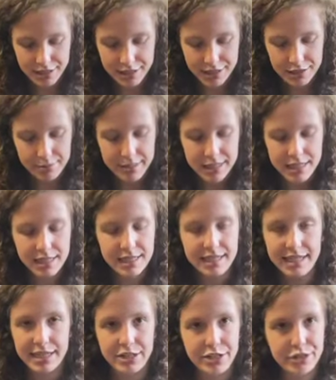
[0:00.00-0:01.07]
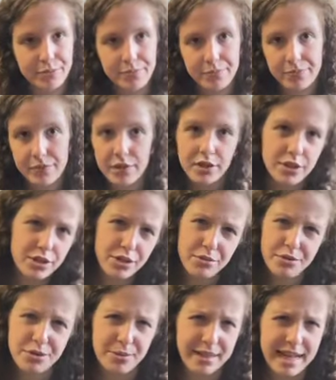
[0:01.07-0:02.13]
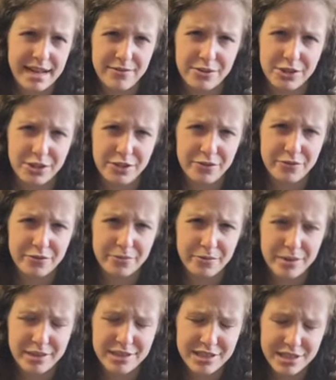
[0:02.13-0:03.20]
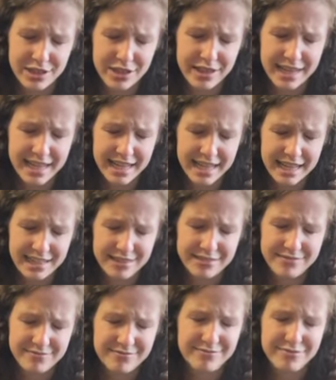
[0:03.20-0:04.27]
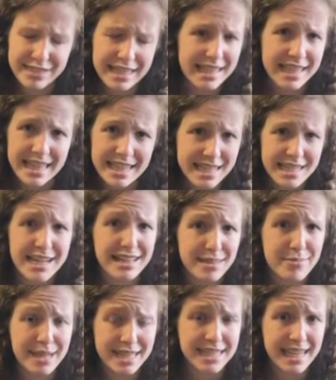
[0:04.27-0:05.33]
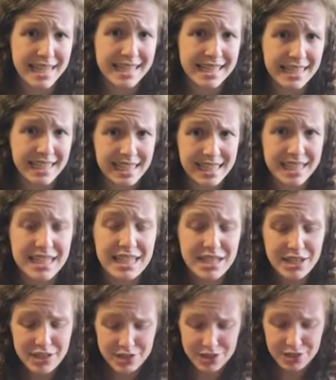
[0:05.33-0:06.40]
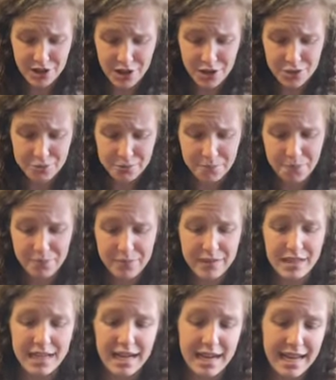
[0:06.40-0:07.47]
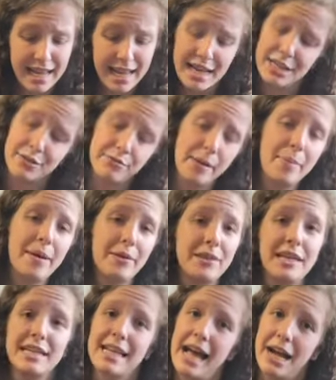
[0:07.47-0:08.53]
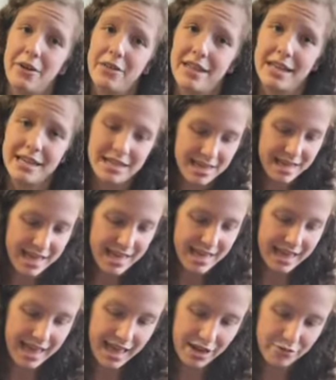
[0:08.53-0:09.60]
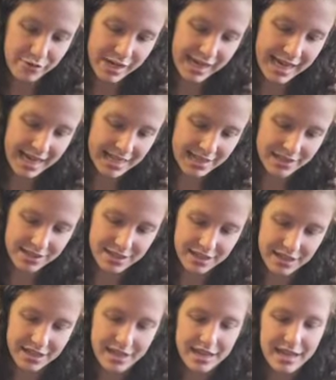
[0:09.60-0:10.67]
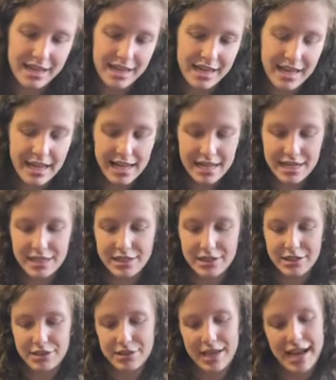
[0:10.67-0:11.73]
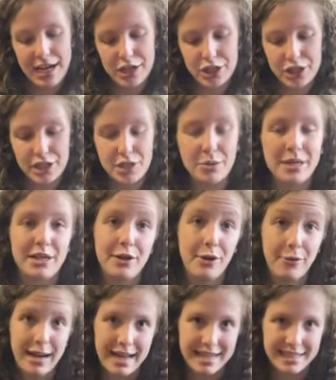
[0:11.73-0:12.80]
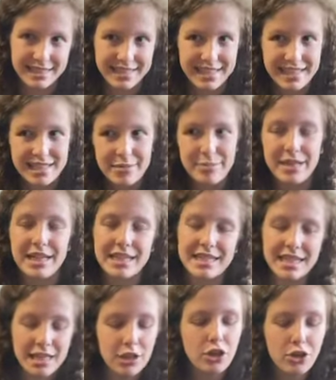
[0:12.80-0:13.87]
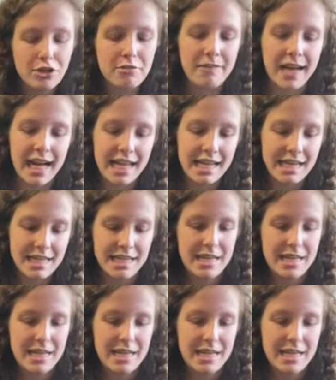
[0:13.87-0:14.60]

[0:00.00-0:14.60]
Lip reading: twisted stitch. Don't do it after you've started the hat. Really, that's not the best idea. So I had to rip out the entire thing and recast on and actually do it correctly, because it looked fine,